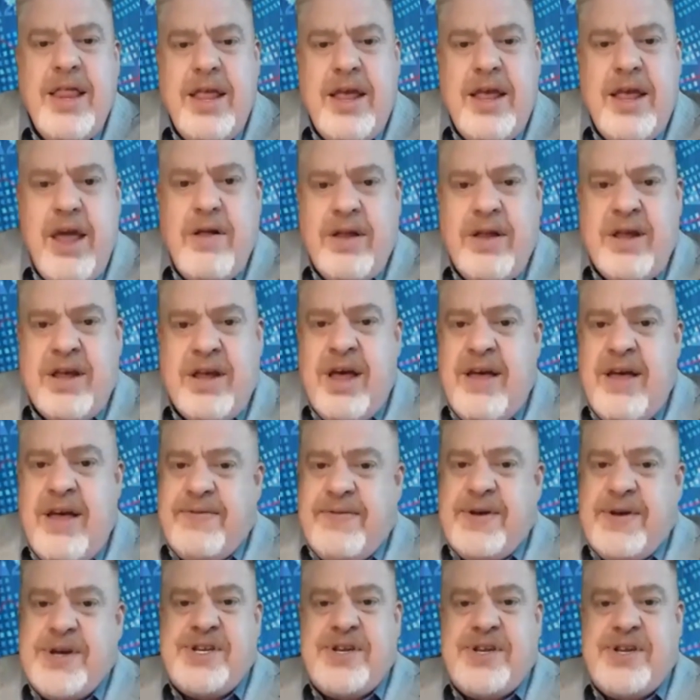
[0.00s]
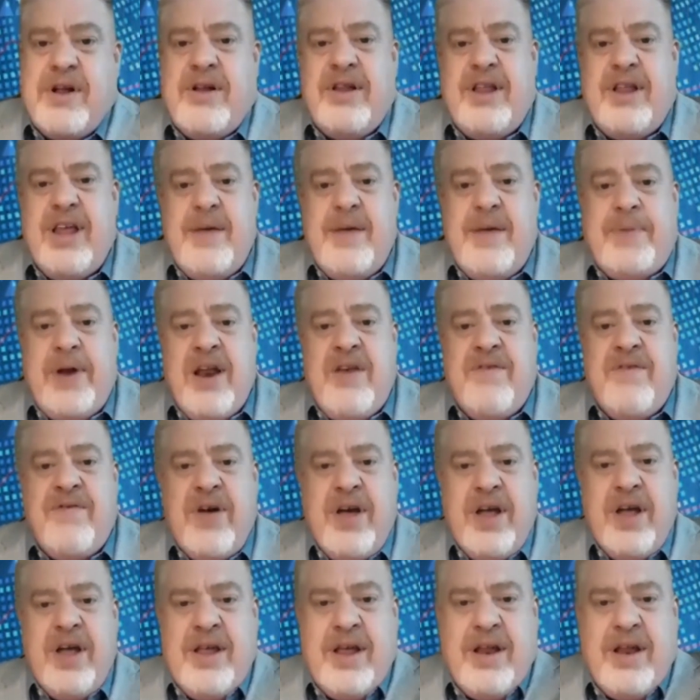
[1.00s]
The yield curve is still deeply
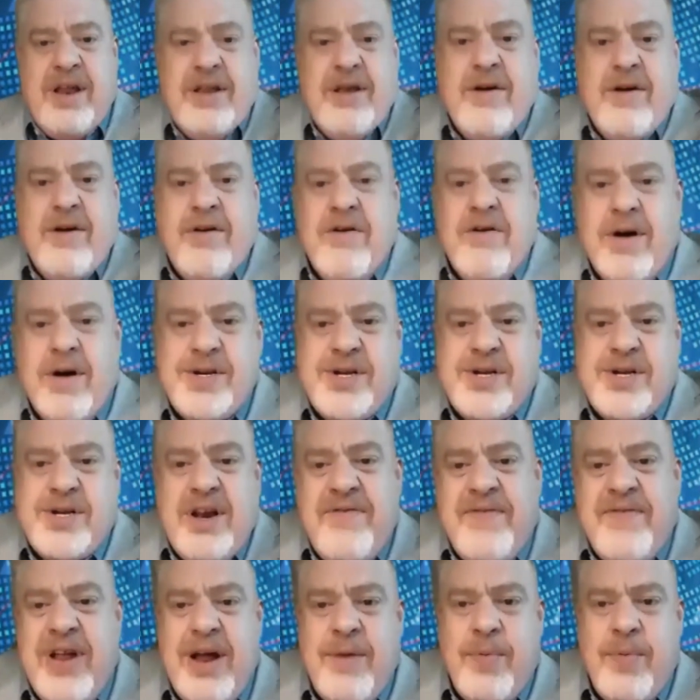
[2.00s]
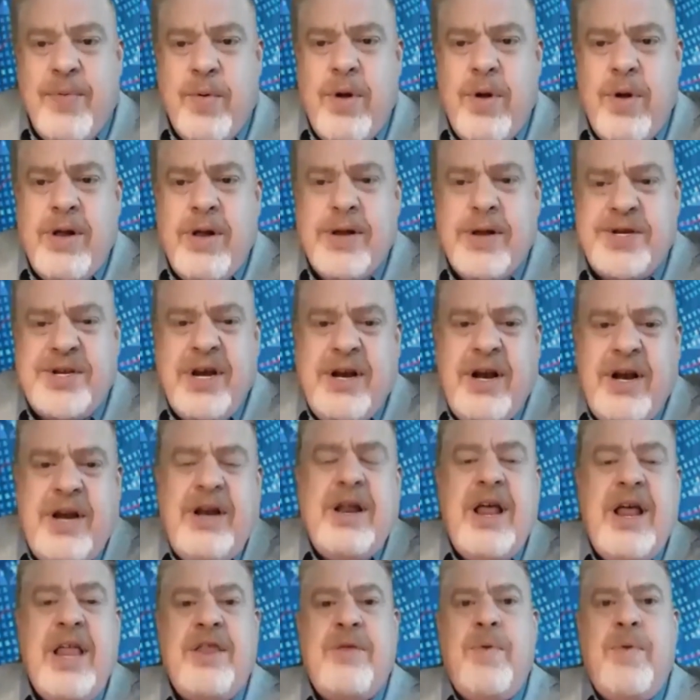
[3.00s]
inverted across the developed world,
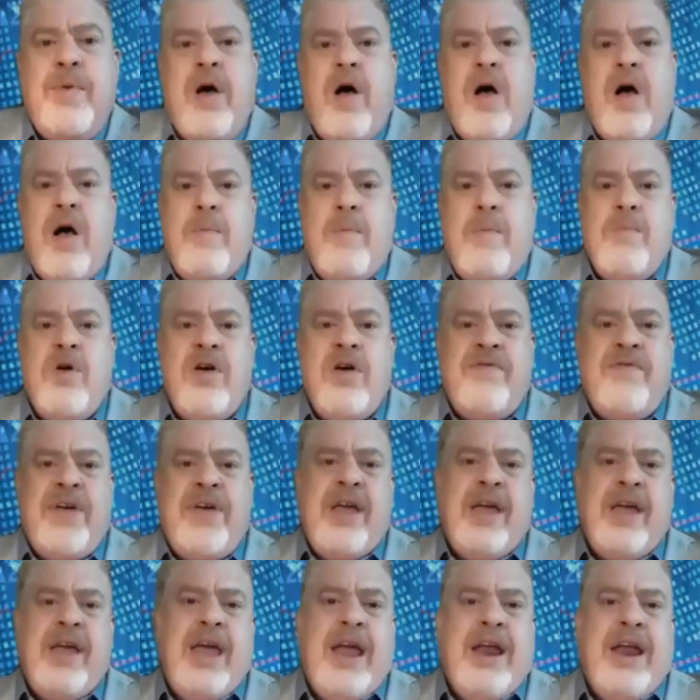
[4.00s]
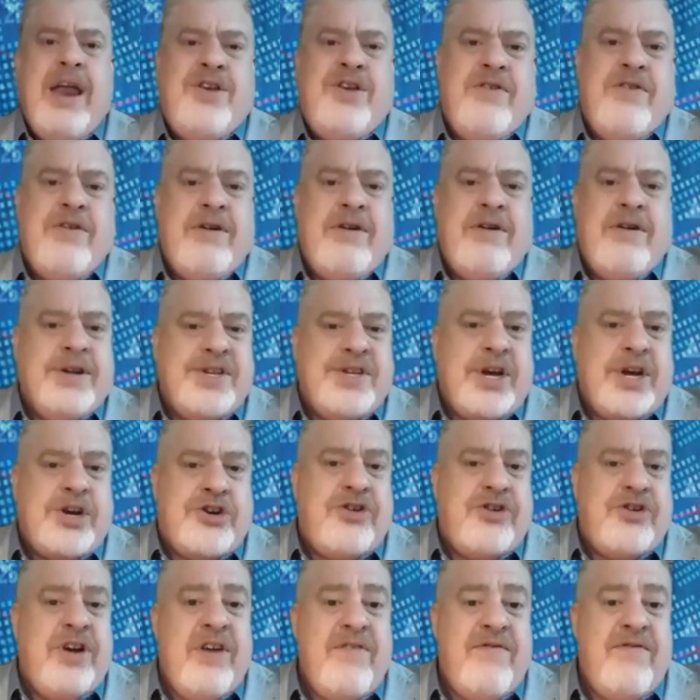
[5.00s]
signaling that we are moving into a
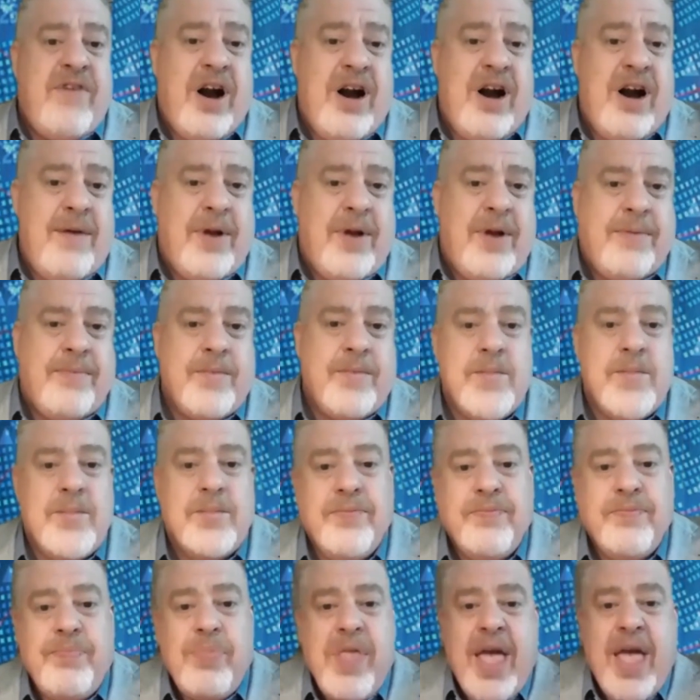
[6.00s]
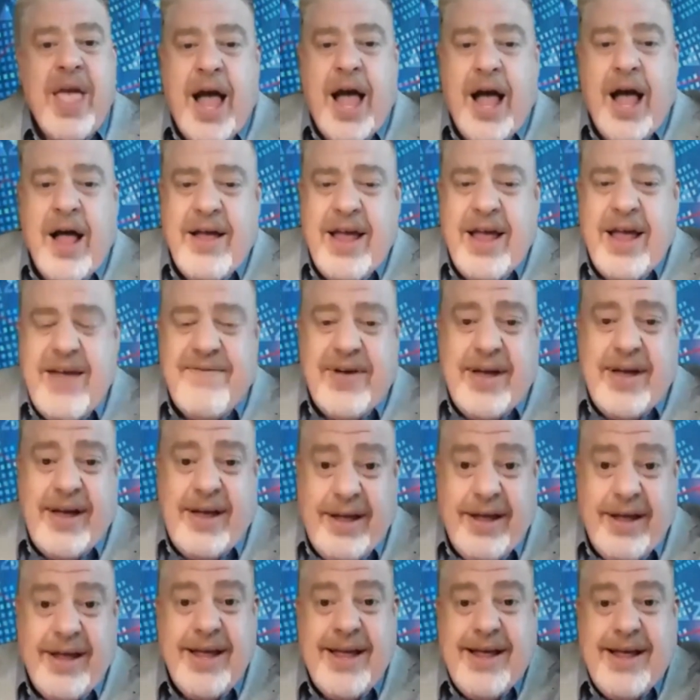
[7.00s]
recessionary environment.
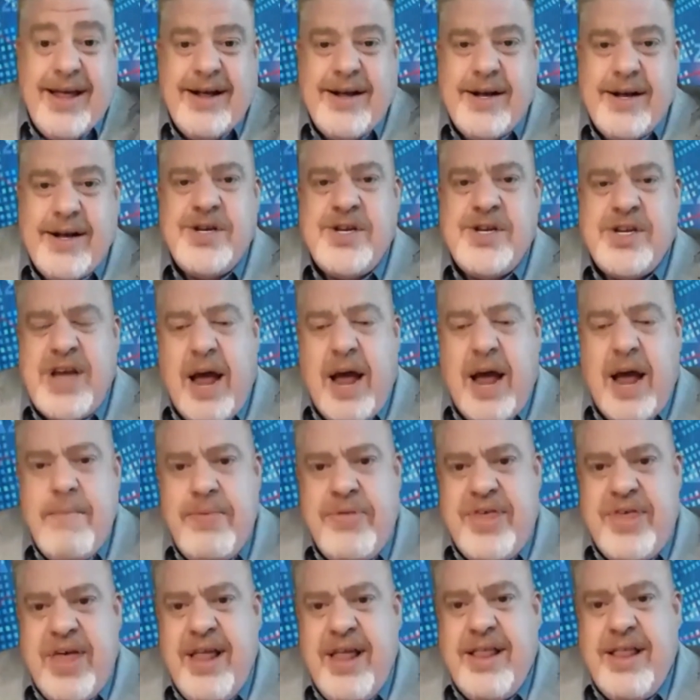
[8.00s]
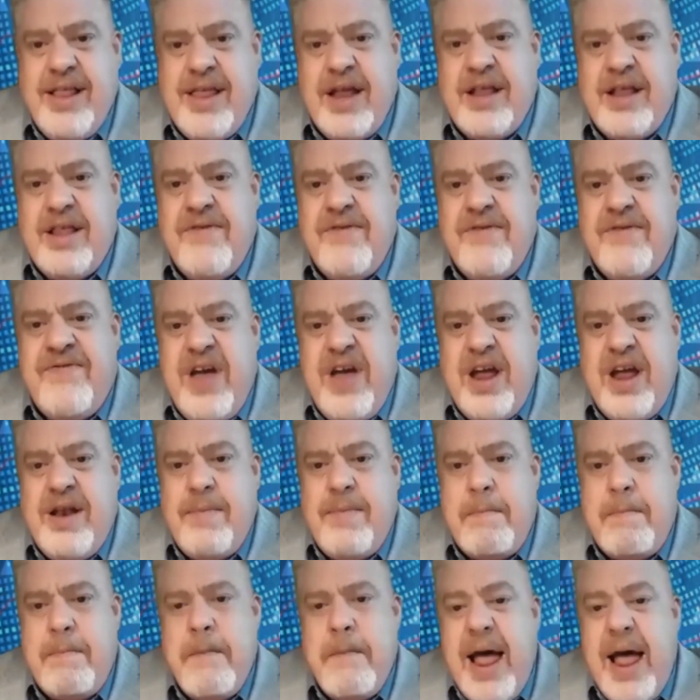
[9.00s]
However, some think that the
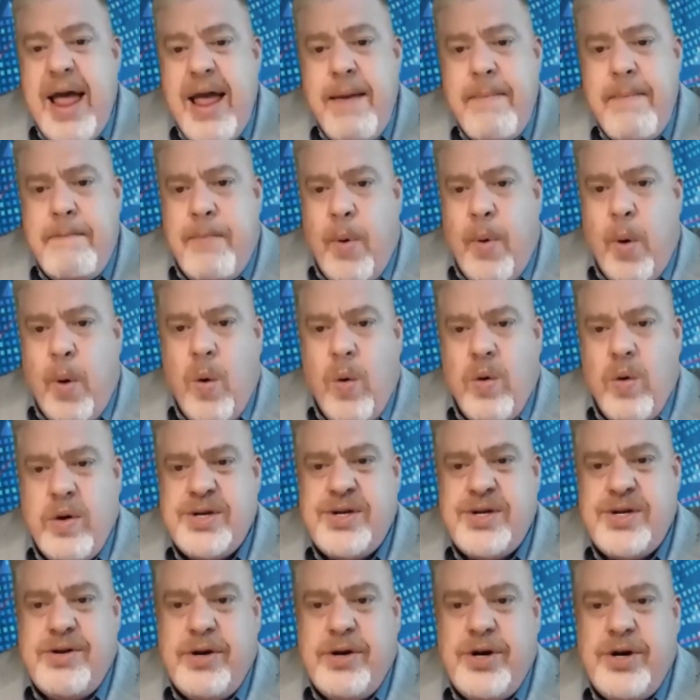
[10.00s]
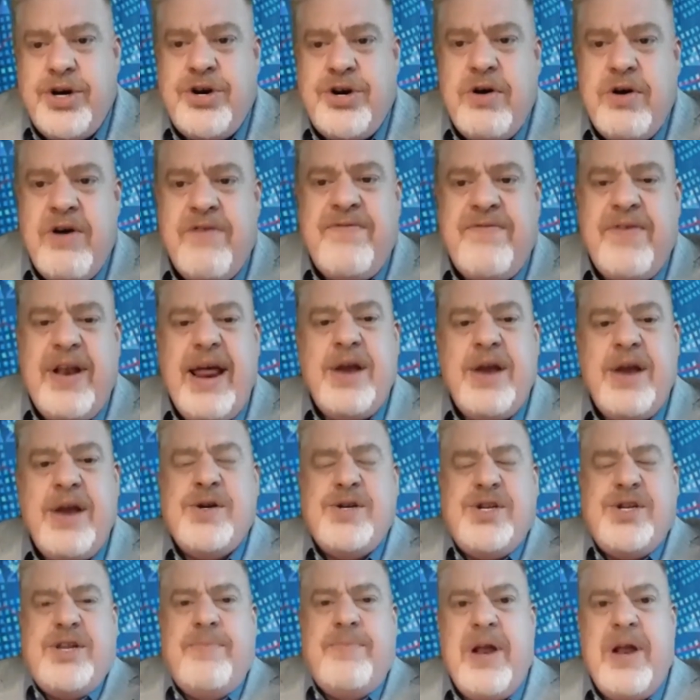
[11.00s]
Fed may pause to ensure
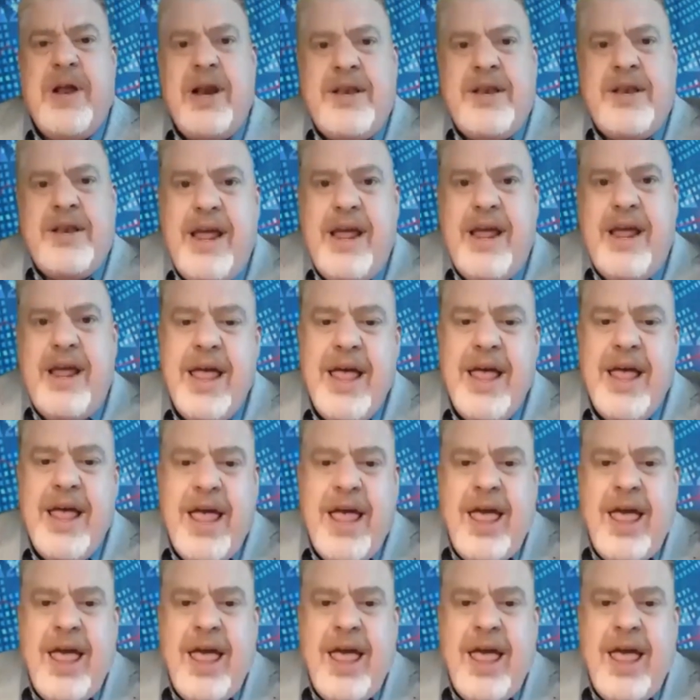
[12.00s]
financial stability